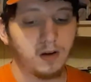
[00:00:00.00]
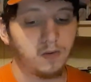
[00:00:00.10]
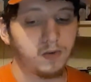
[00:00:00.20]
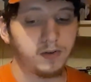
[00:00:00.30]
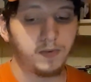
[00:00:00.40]

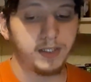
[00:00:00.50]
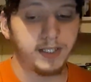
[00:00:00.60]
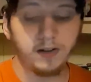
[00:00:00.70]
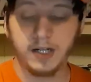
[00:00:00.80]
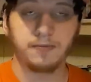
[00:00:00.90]
we
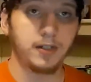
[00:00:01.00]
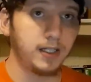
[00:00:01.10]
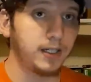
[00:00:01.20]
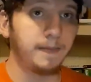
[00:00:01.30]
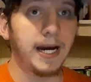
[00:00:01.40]
still got really
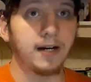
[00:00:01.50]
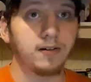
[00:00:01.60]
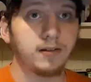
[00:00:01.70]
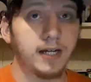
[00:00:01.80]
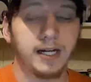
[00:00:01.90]
good batters.